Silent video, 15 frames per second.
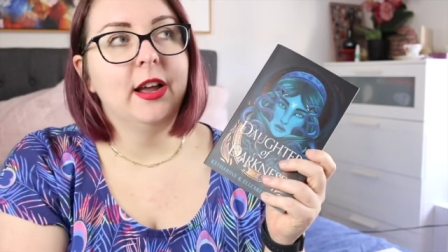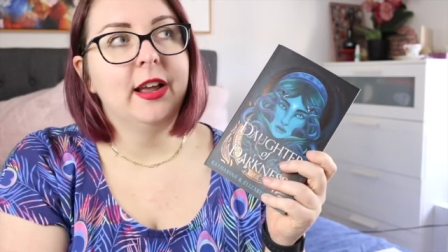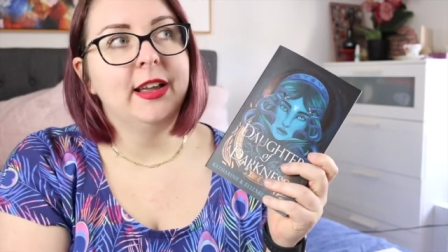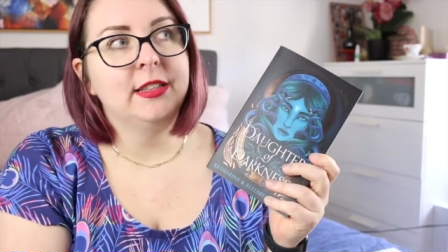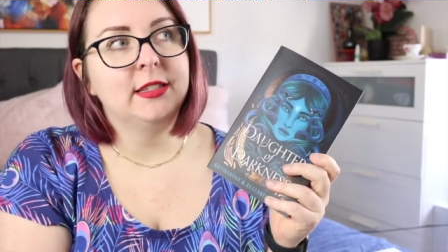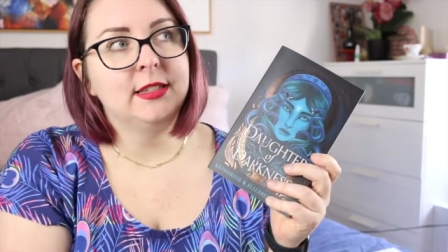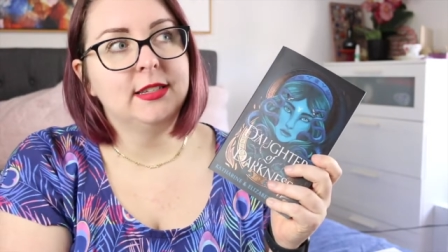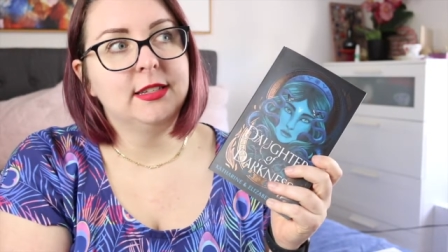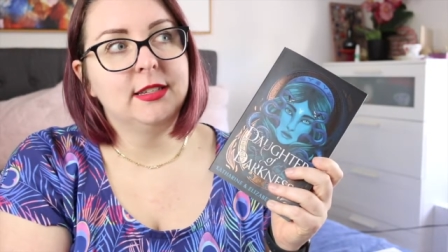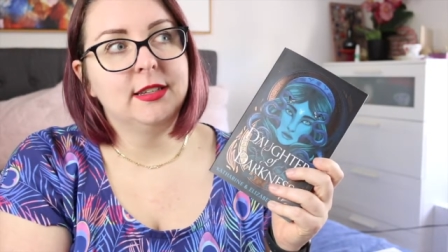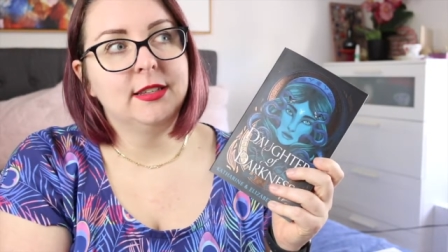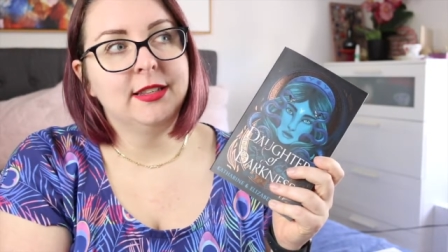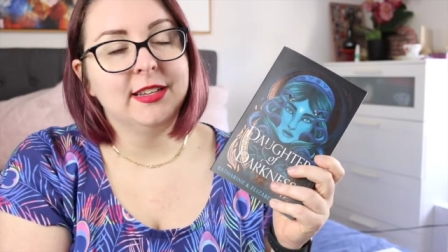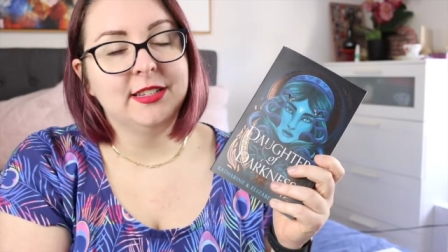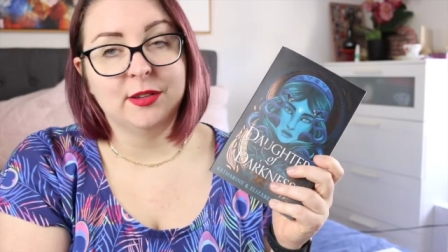it's
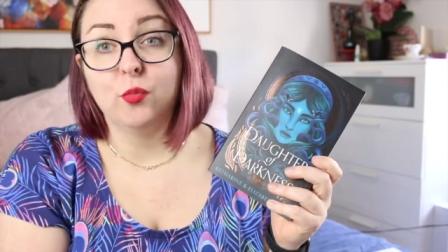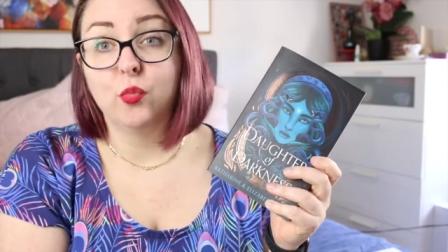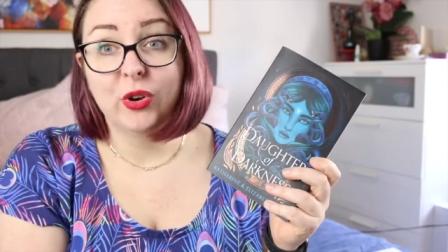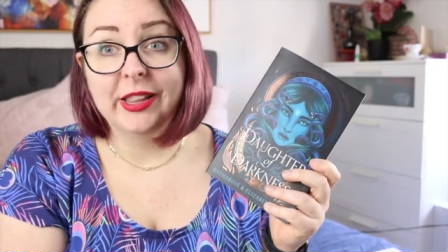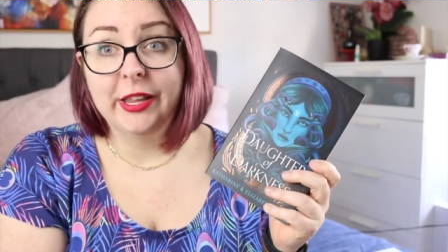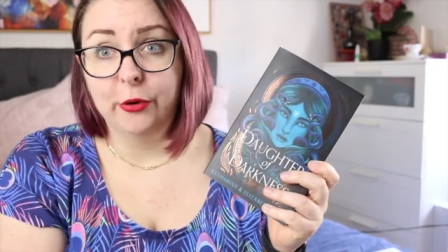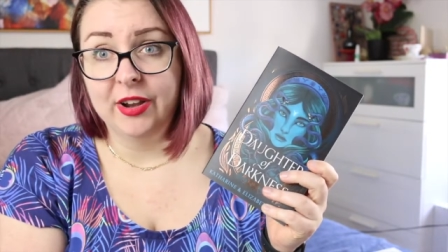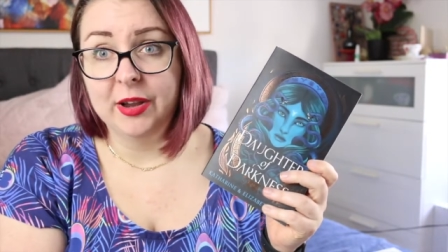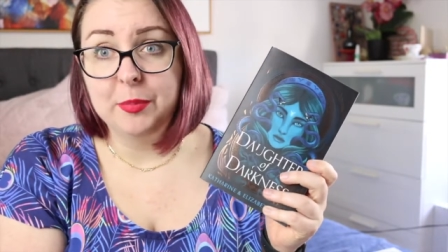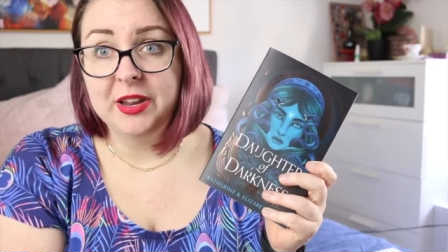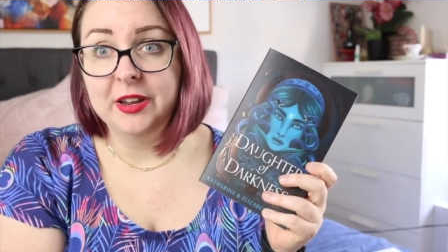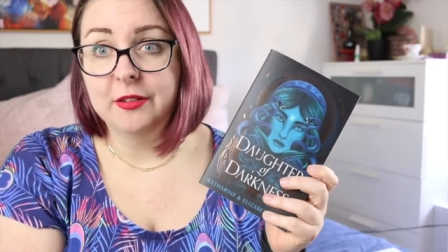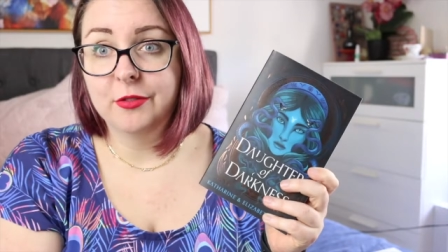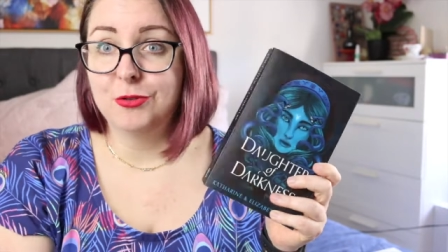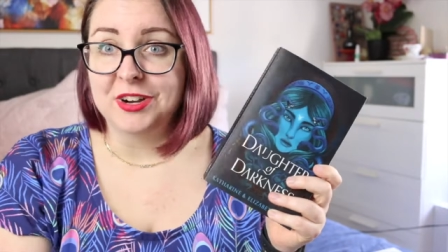there's some really
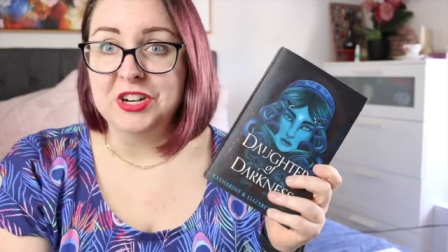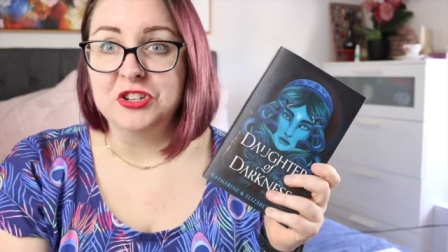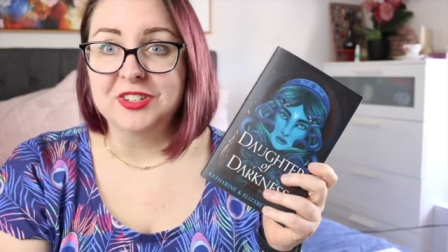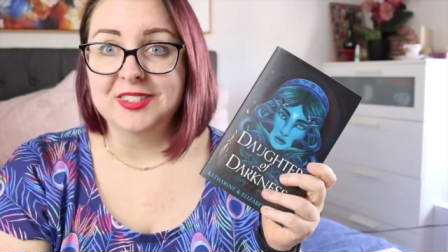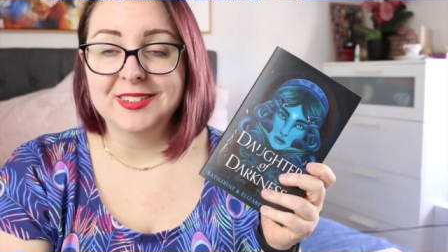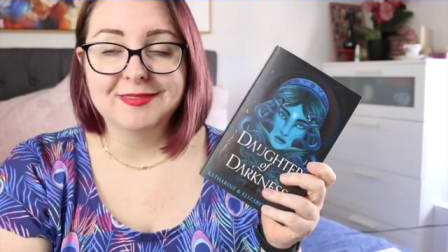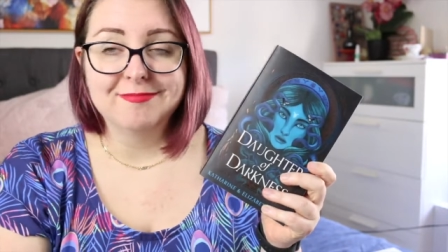creepy creatures